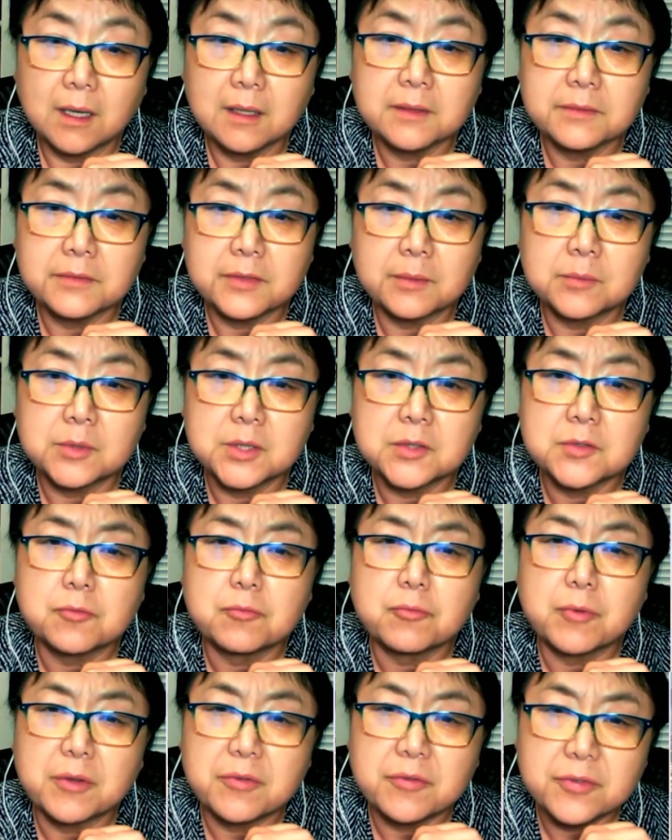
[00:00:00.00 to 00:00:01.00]
a lot of them
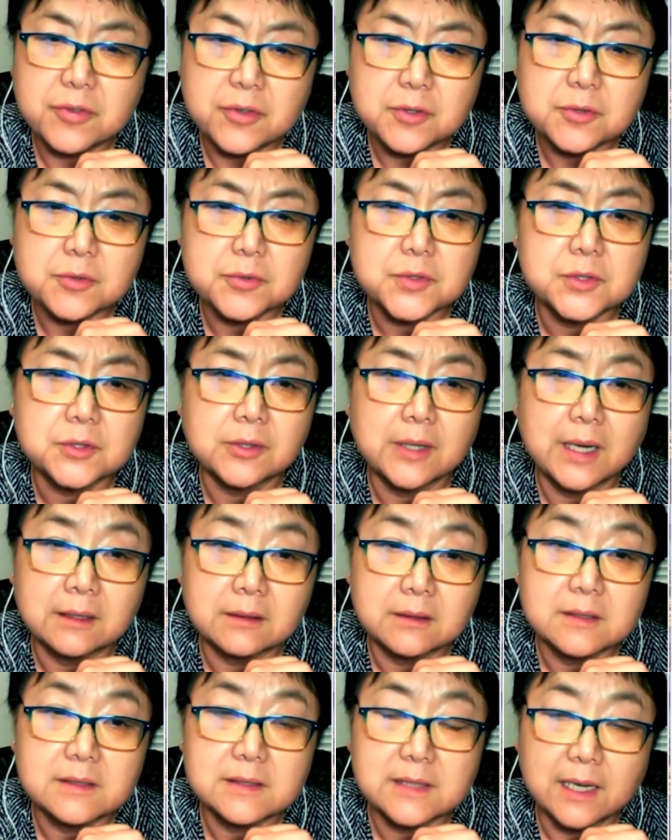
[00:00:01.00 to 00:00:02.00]
just refuse to
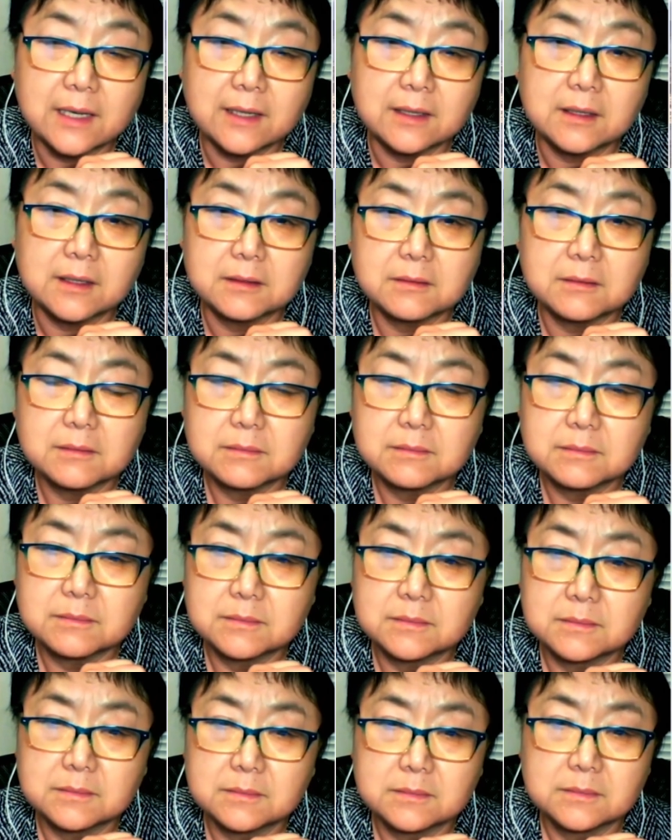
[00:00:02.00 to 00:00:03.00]
understand it.
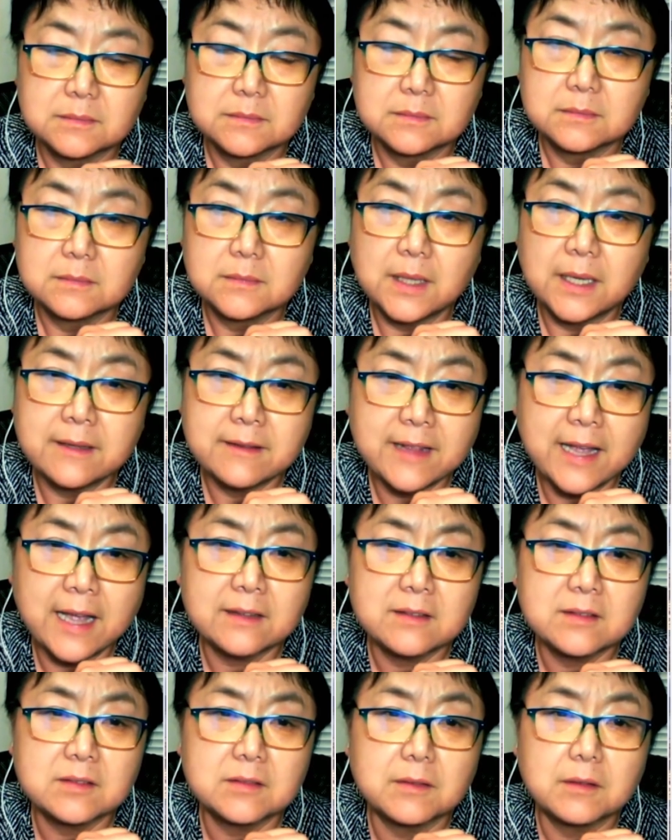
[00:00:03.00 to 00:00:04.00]
And
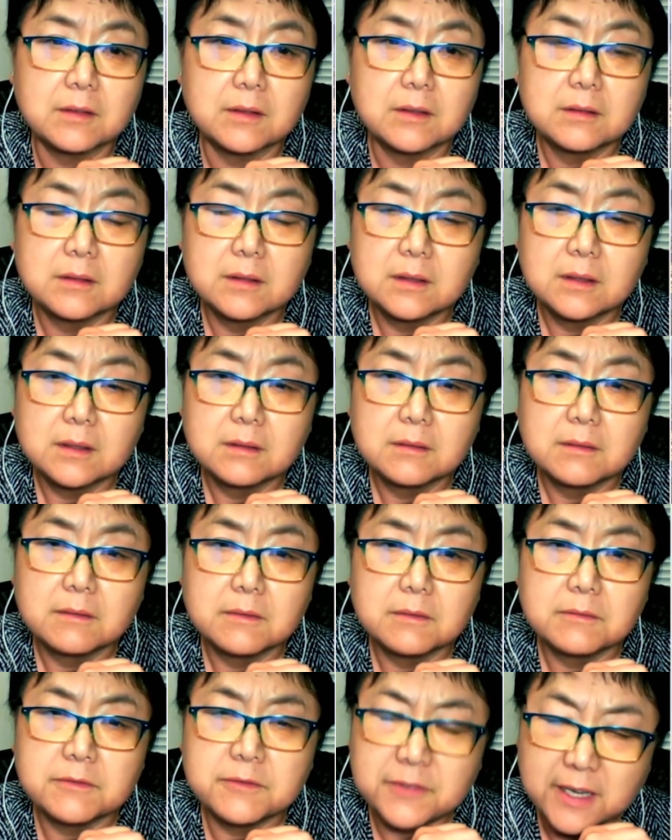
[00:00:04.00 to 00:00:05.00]
that's
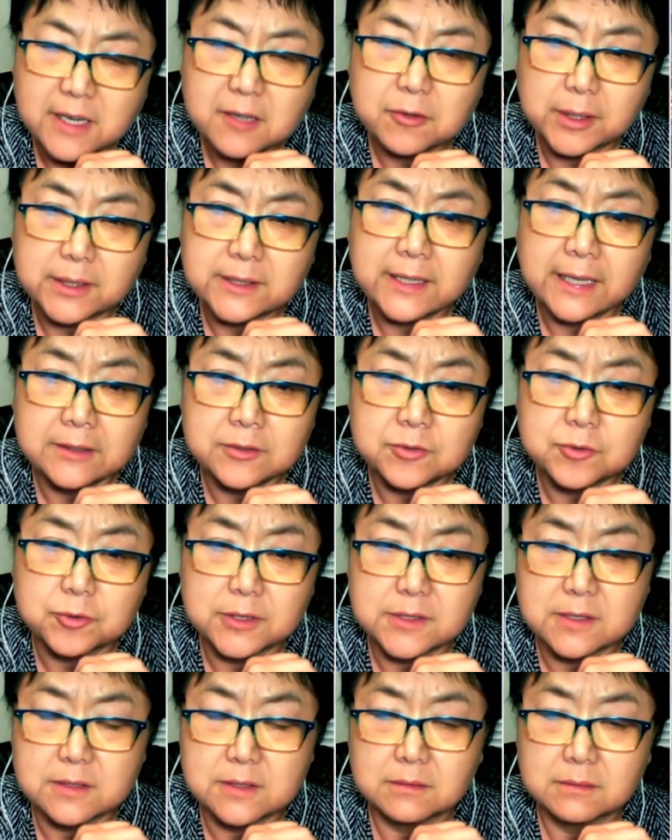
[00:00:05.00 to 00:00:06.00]
very
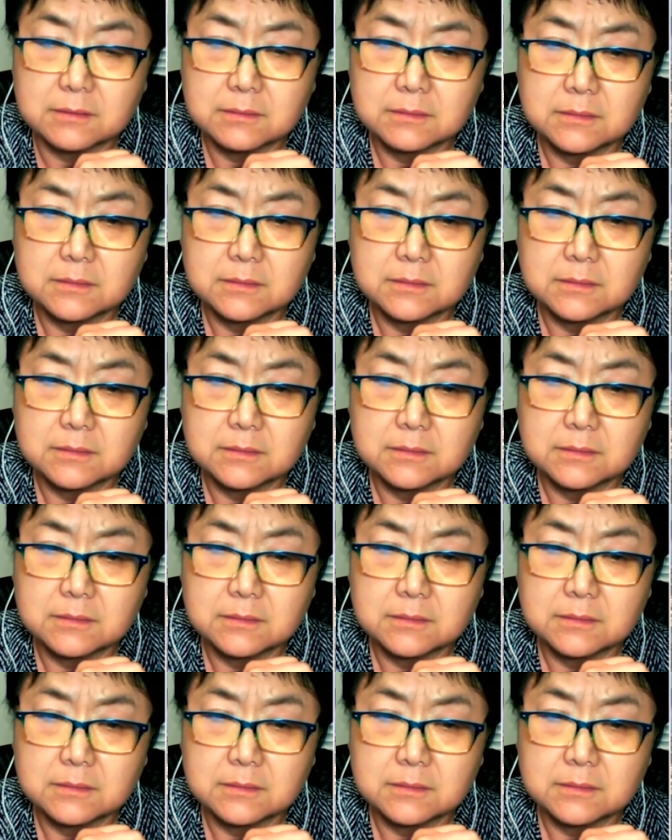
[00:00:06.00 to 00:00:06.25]
dangerous.